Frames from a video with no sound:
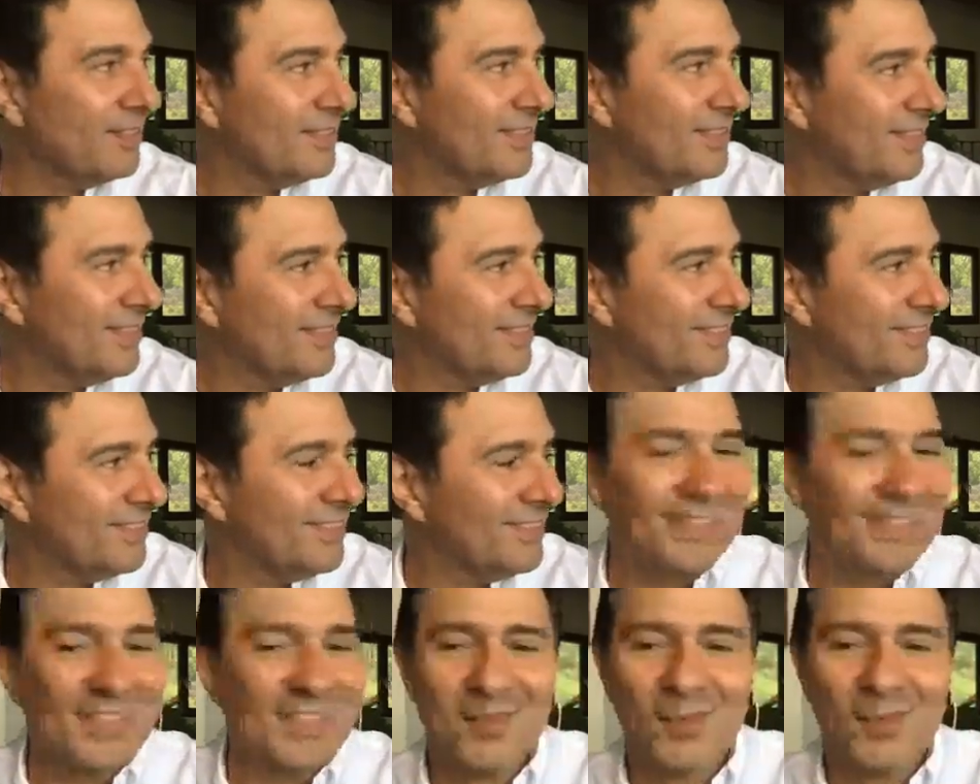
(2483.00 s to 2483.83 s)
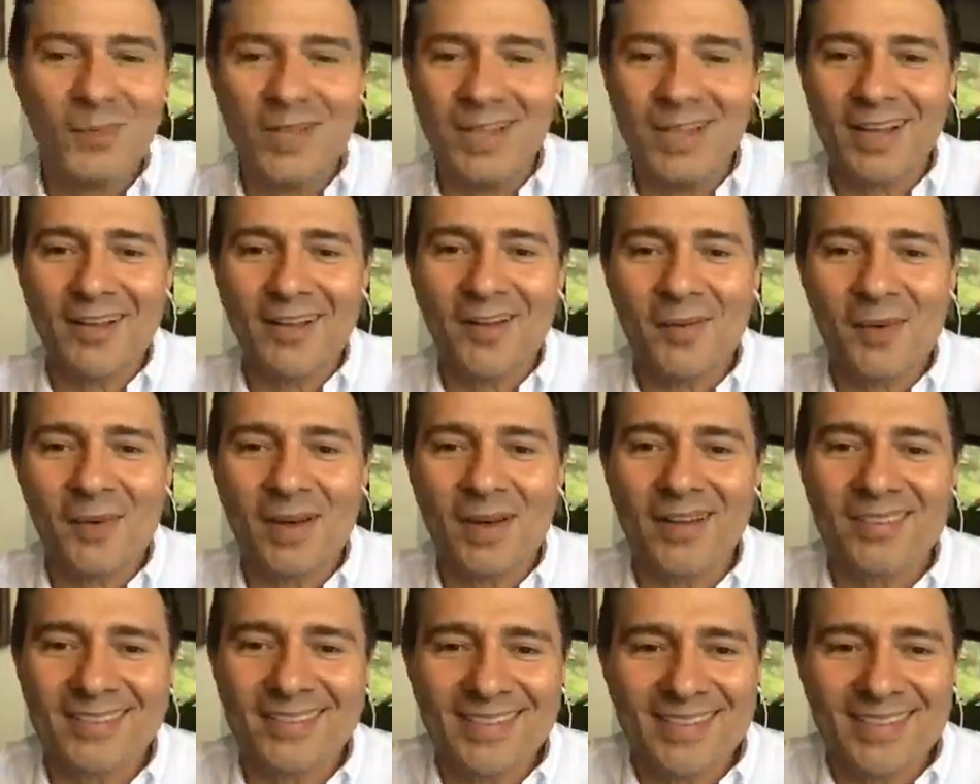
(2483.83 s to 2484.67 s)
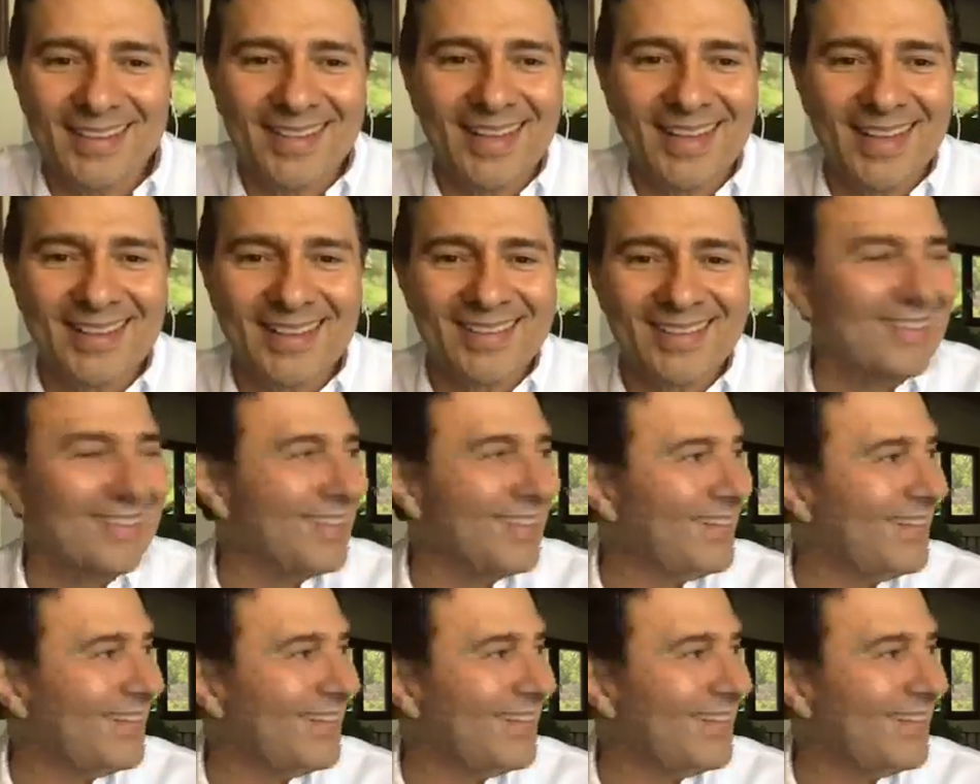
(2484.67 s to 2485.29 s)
She doesn't want to come out yet.